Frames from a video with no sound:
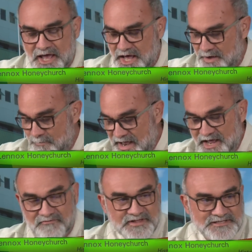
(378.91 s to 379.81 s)
And many
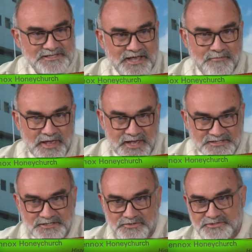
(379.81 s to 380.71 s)
of the same
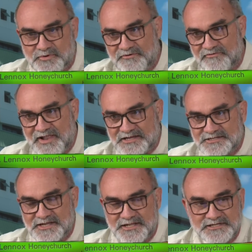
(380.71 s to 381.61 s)
issues were
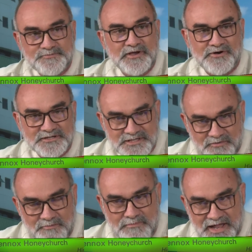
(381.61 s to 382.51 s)
reflected in this because there
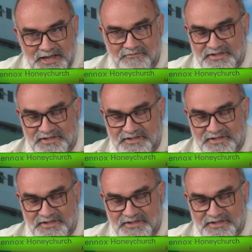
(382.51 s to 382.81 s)
were many of the